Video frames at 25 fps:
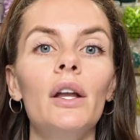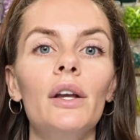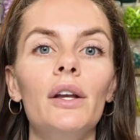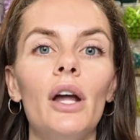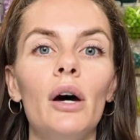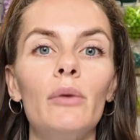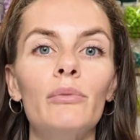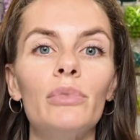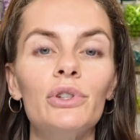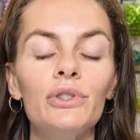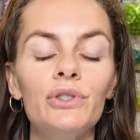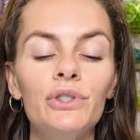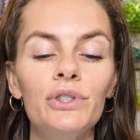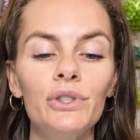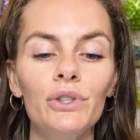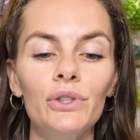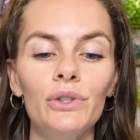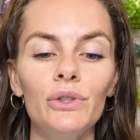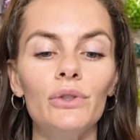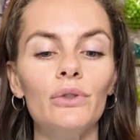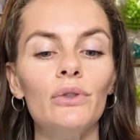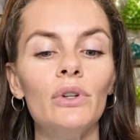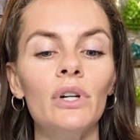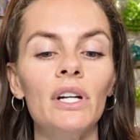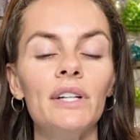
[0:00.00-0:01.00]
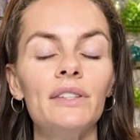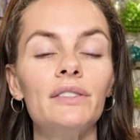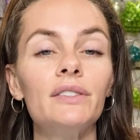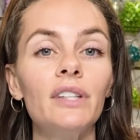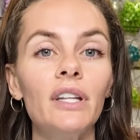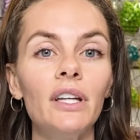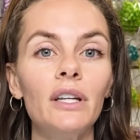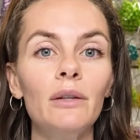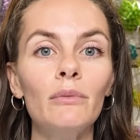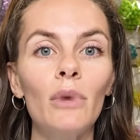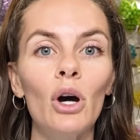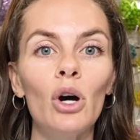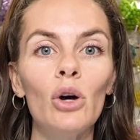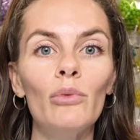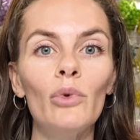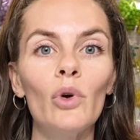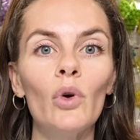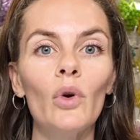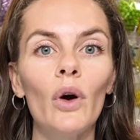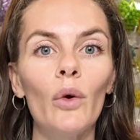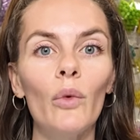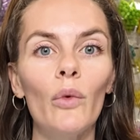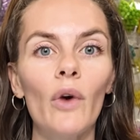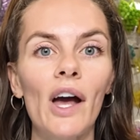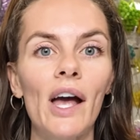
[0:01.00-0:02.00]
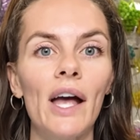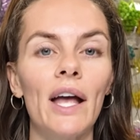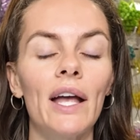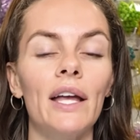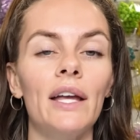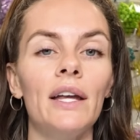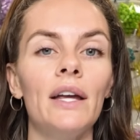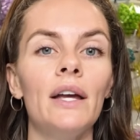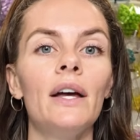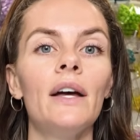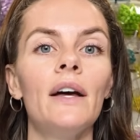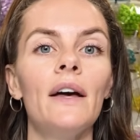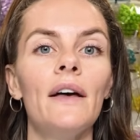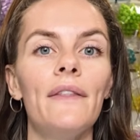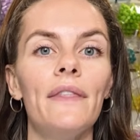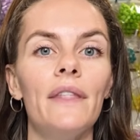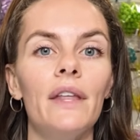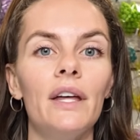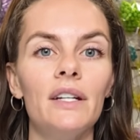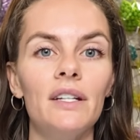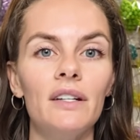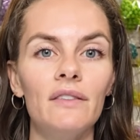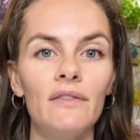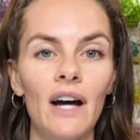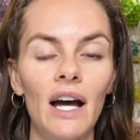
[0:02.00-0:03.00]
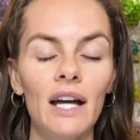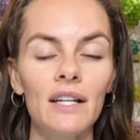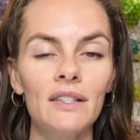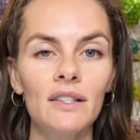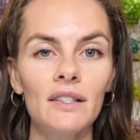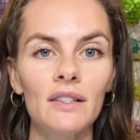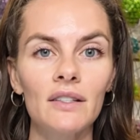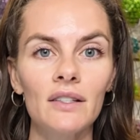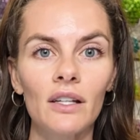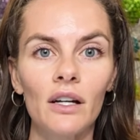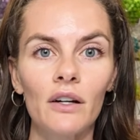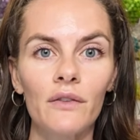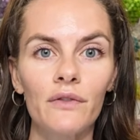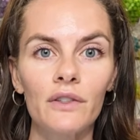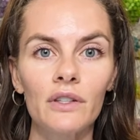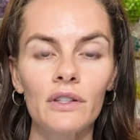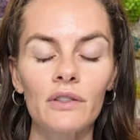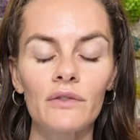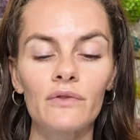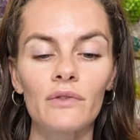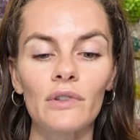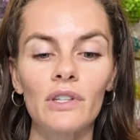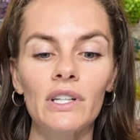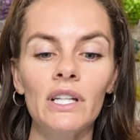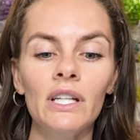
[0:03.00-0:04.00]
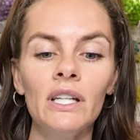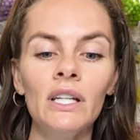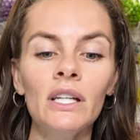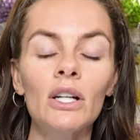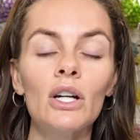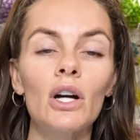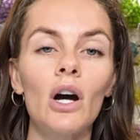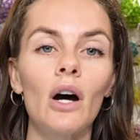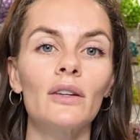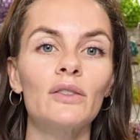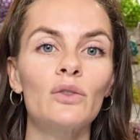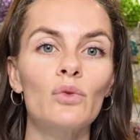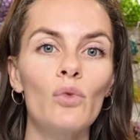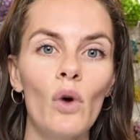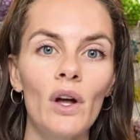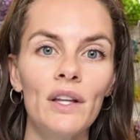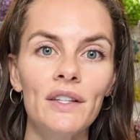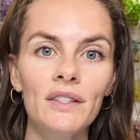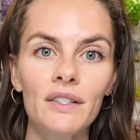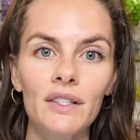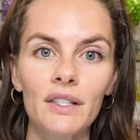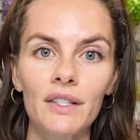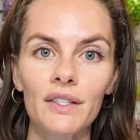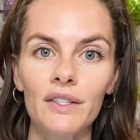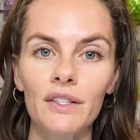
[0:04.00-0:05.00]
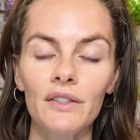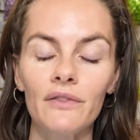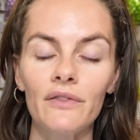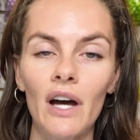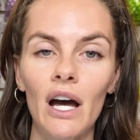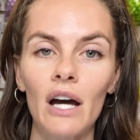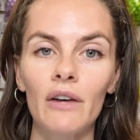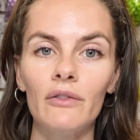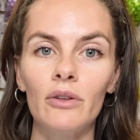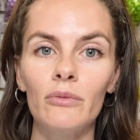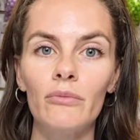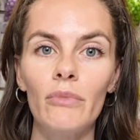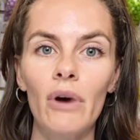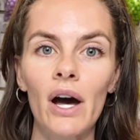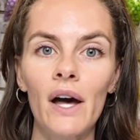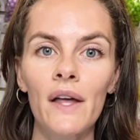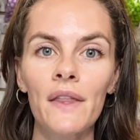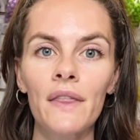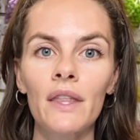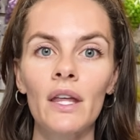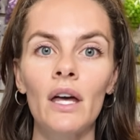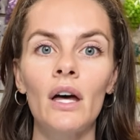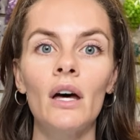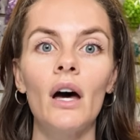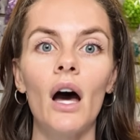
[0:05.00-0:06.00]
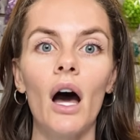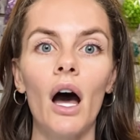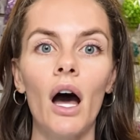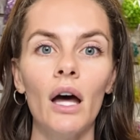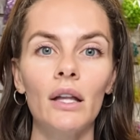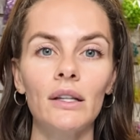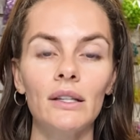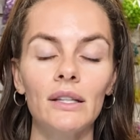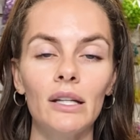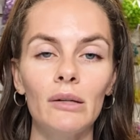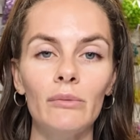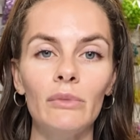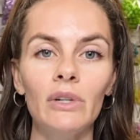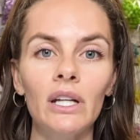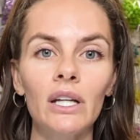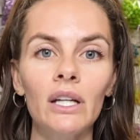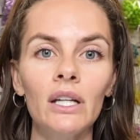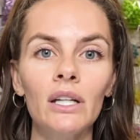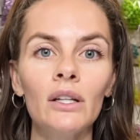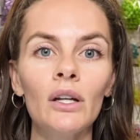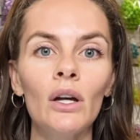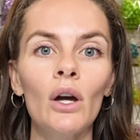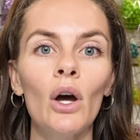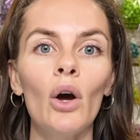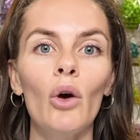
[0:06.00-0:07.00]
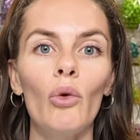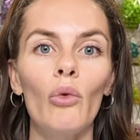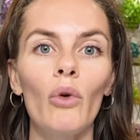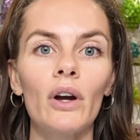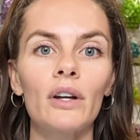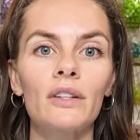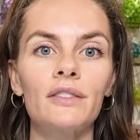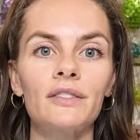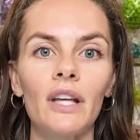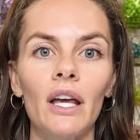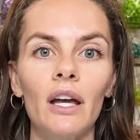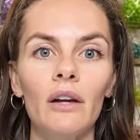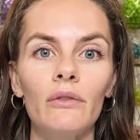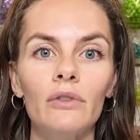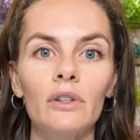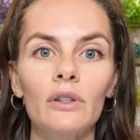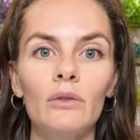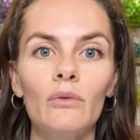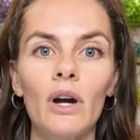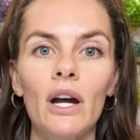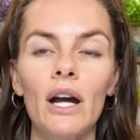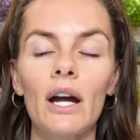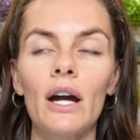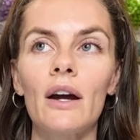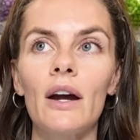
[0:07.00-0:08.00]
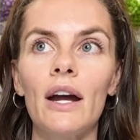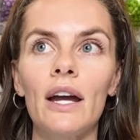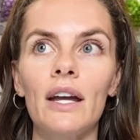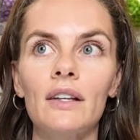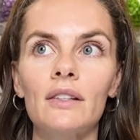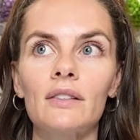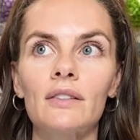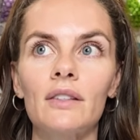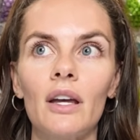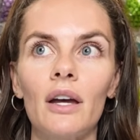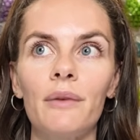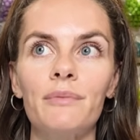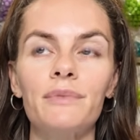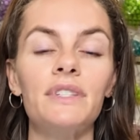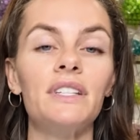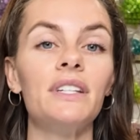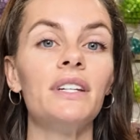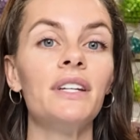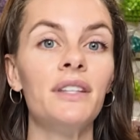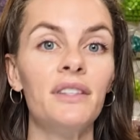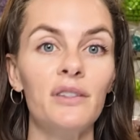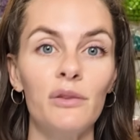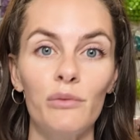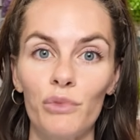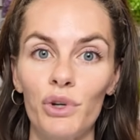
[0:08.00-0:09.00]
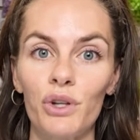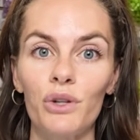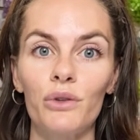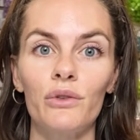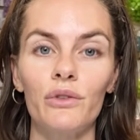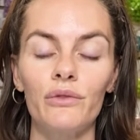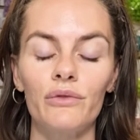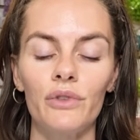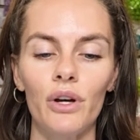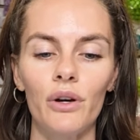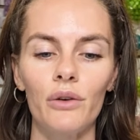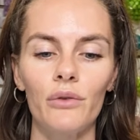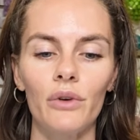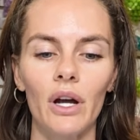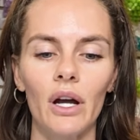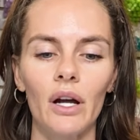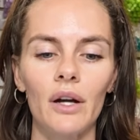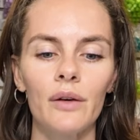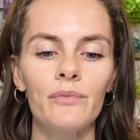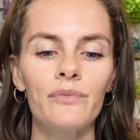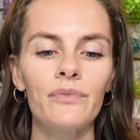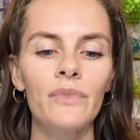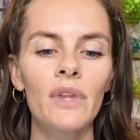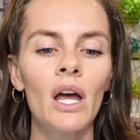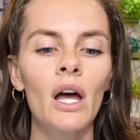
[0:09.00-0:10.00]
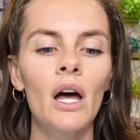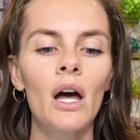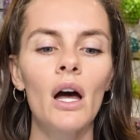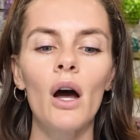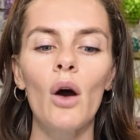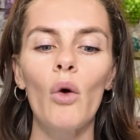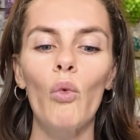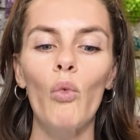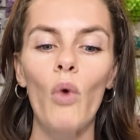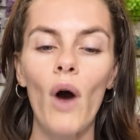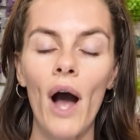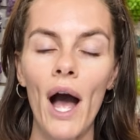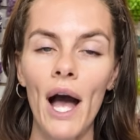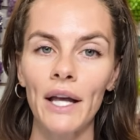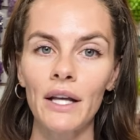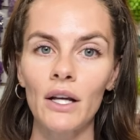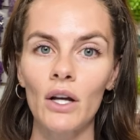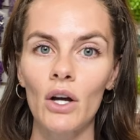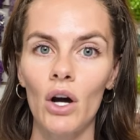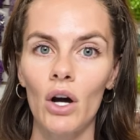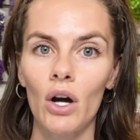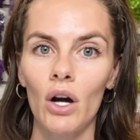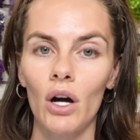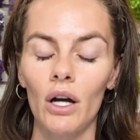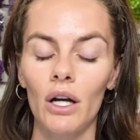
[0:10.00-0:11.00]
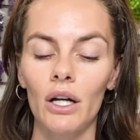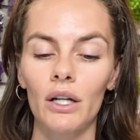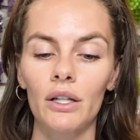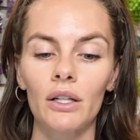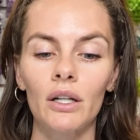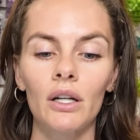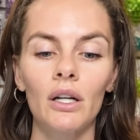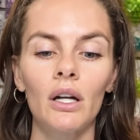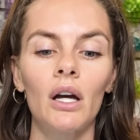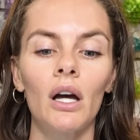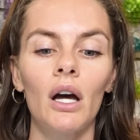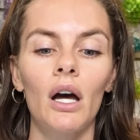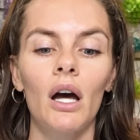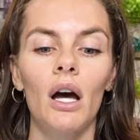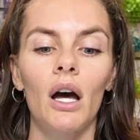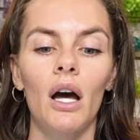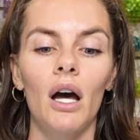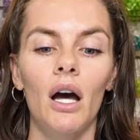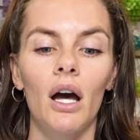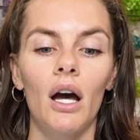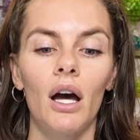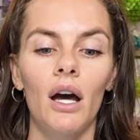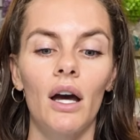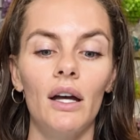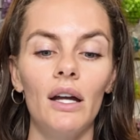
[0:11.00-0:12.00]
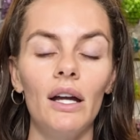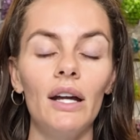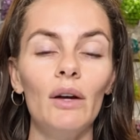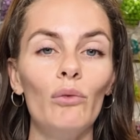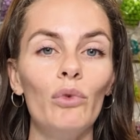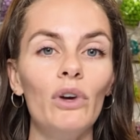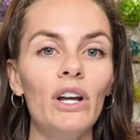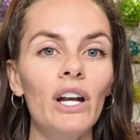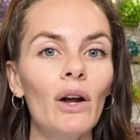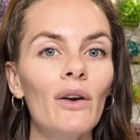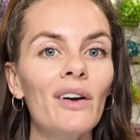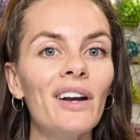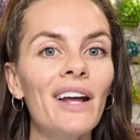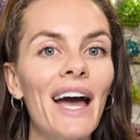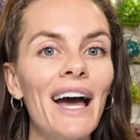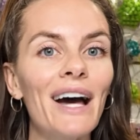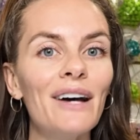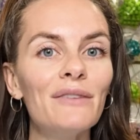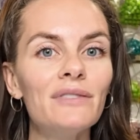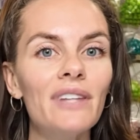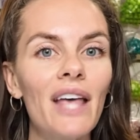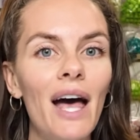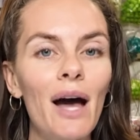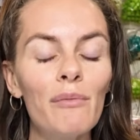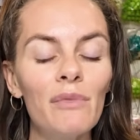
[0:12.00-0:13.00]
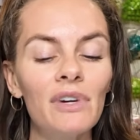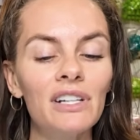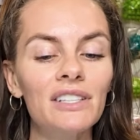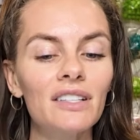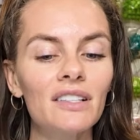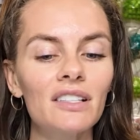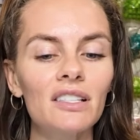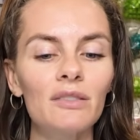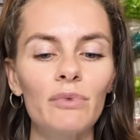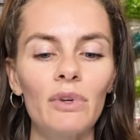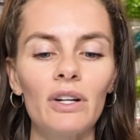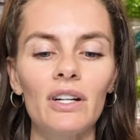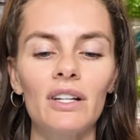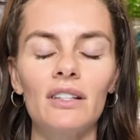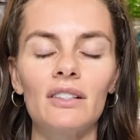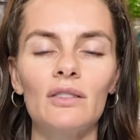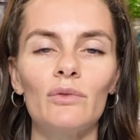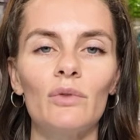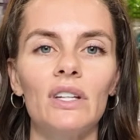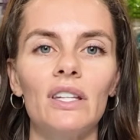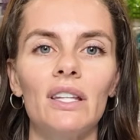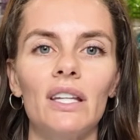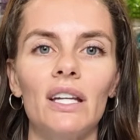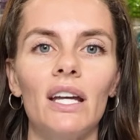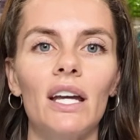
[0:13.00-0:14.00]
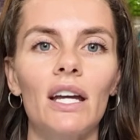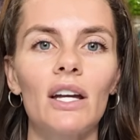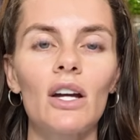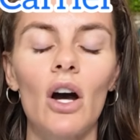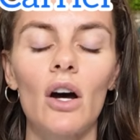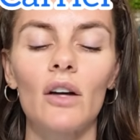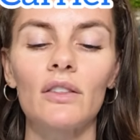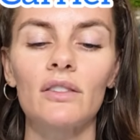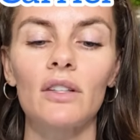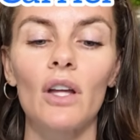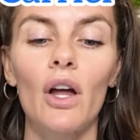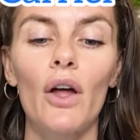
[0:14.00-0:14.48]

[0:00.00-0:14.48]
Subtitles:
Number 2, T-Mobile Away. The device itself is free, costs $165 a month, unlimited, works everywhere except in the middle of nowhere. Winegard. We don't have that much experience with it. It costs